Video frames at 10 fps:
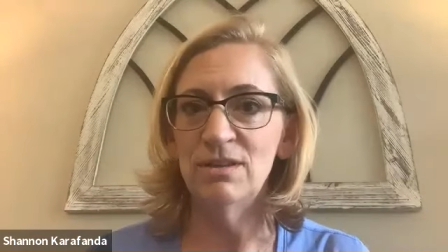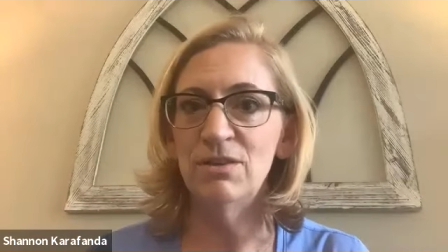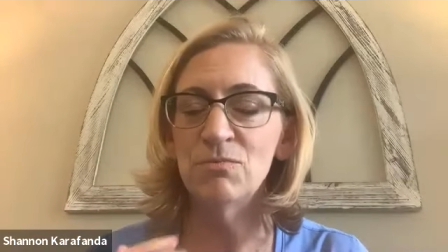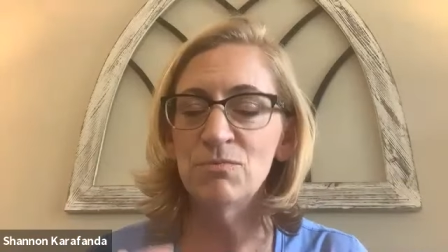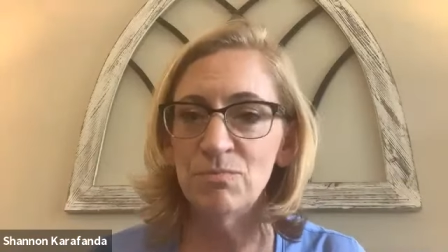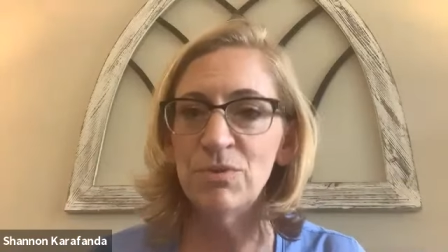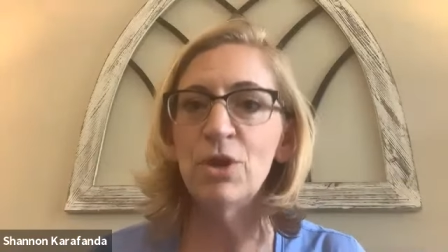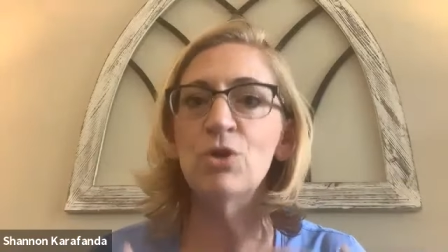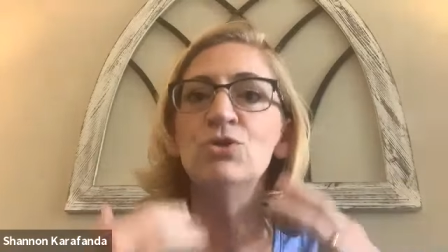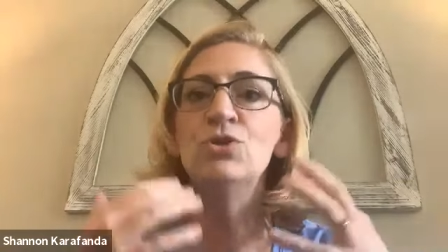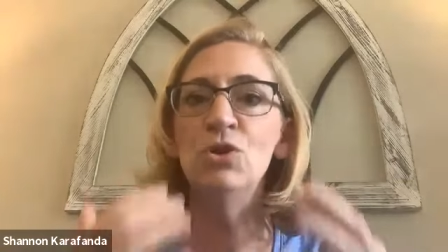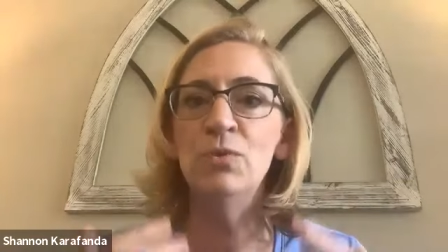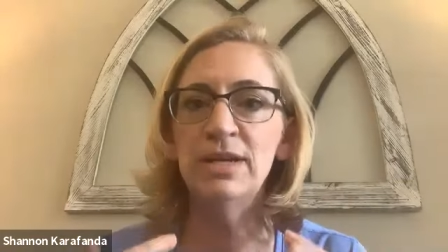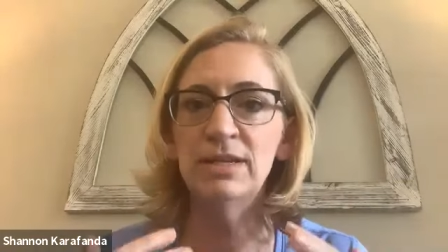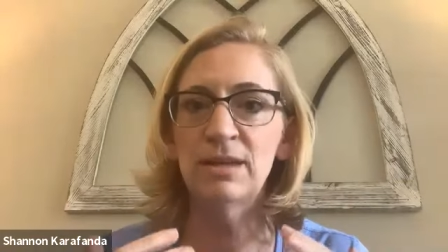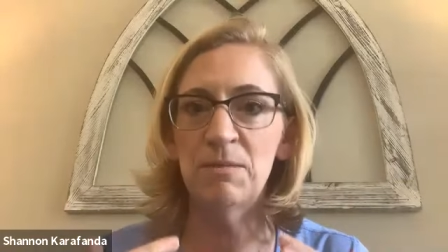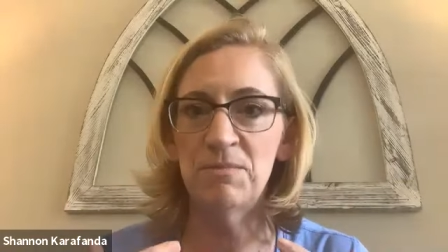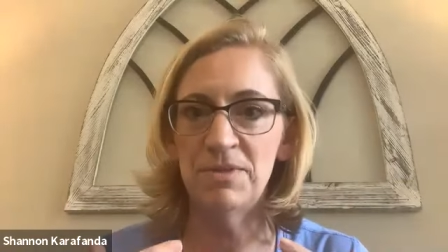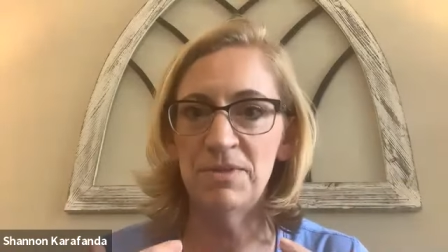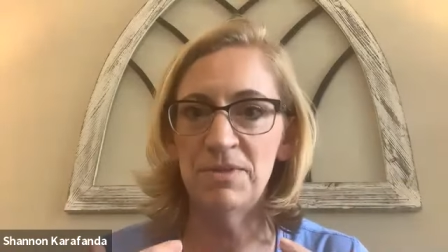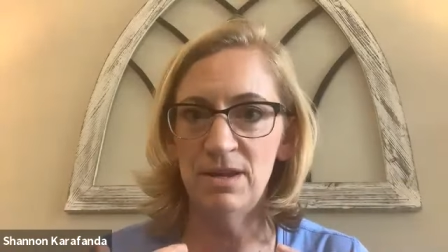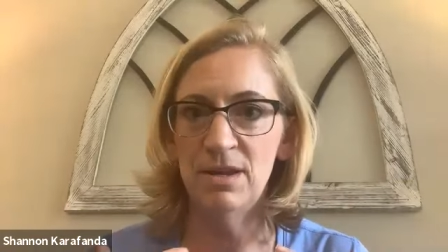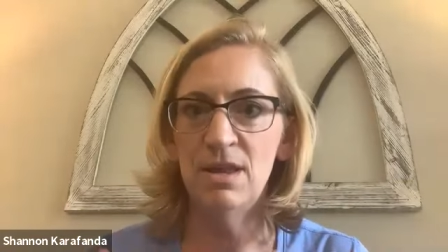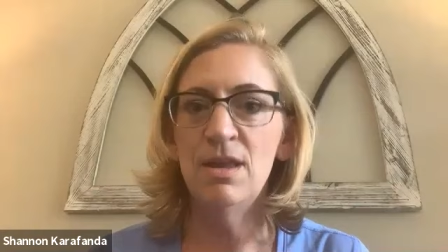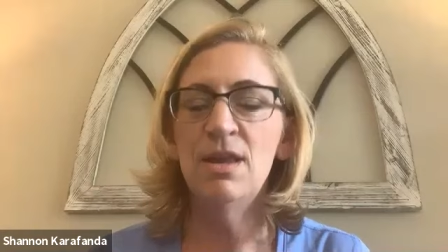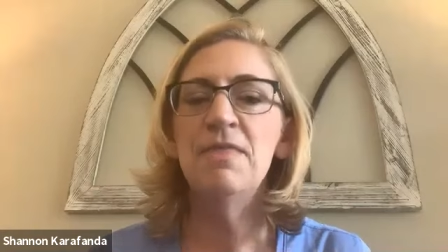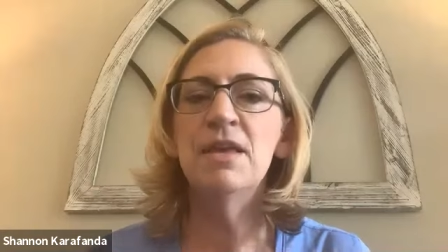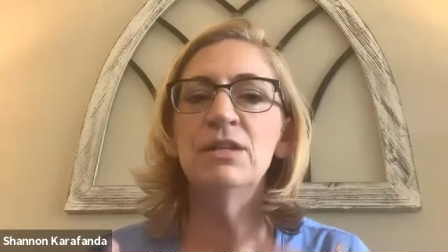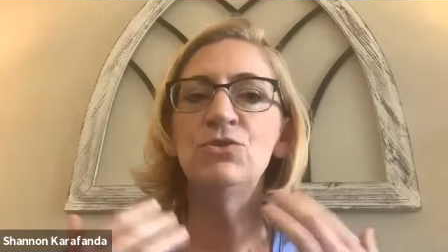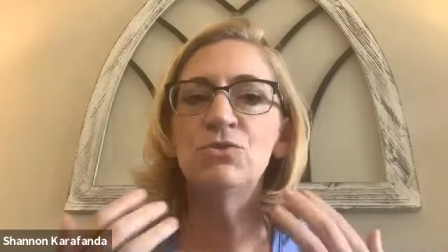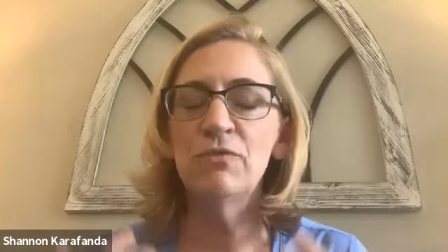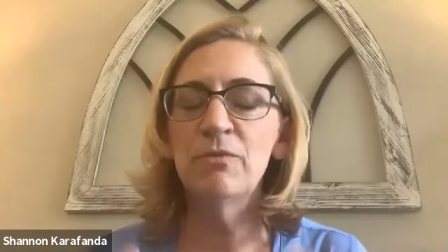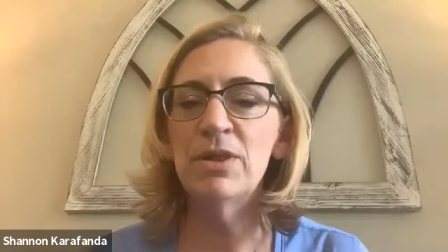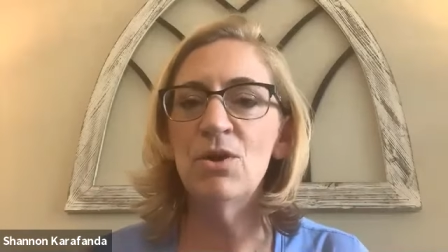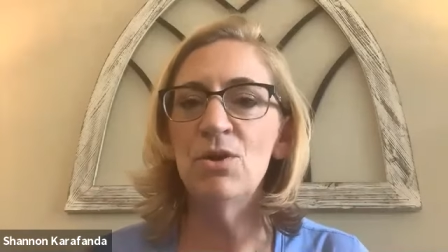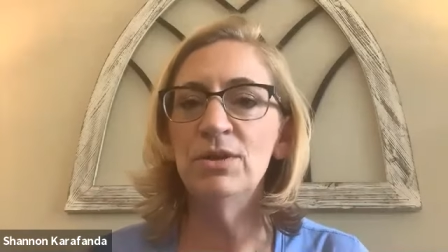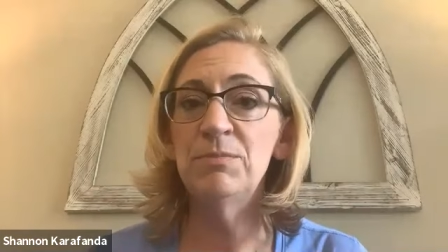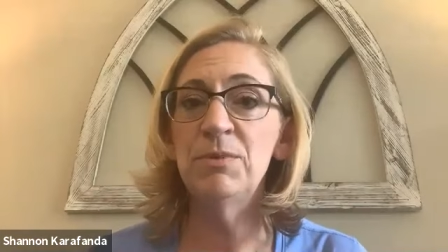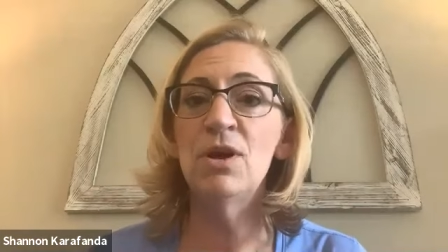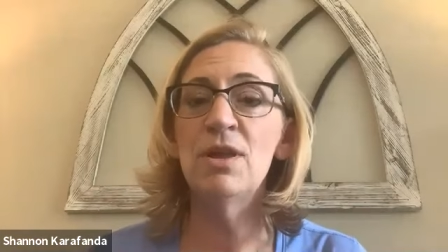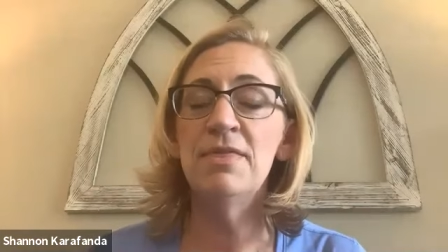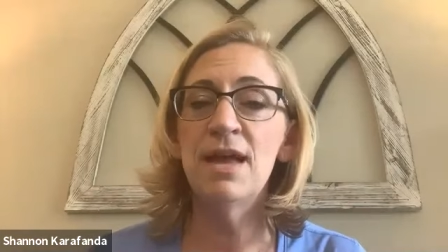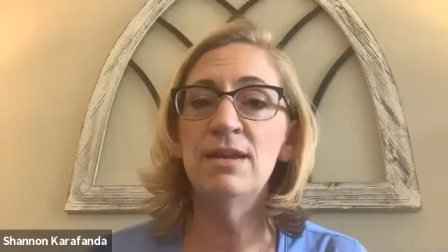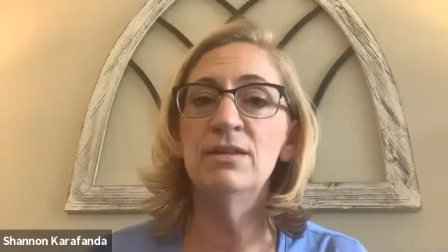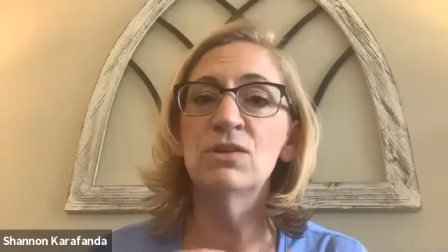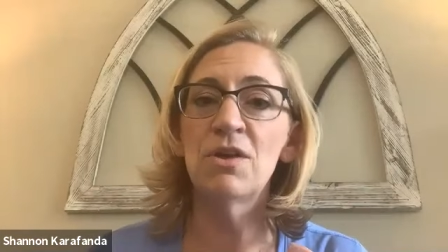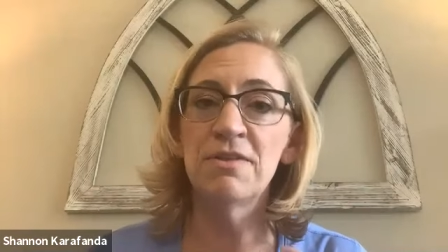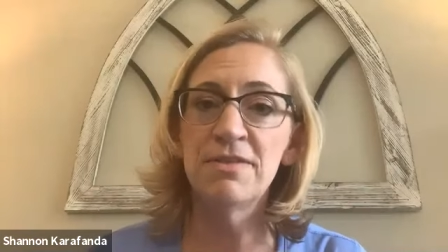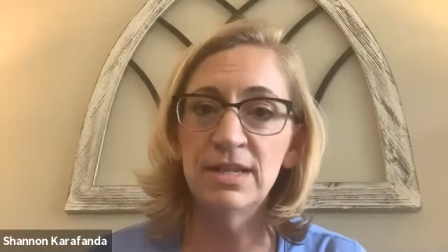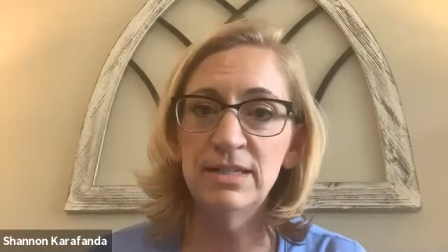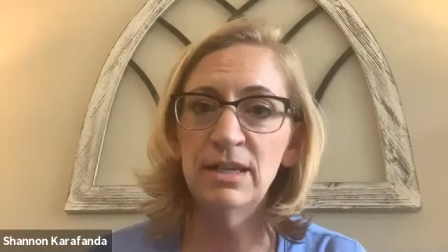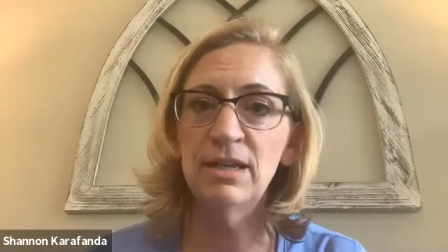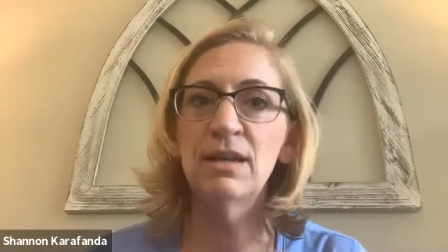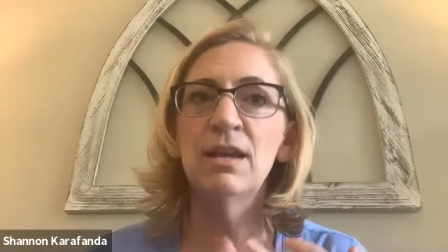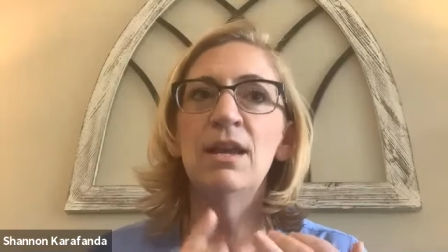They're, they're doing mm. something. Mm that's driven by the Holy Spirit that is authentic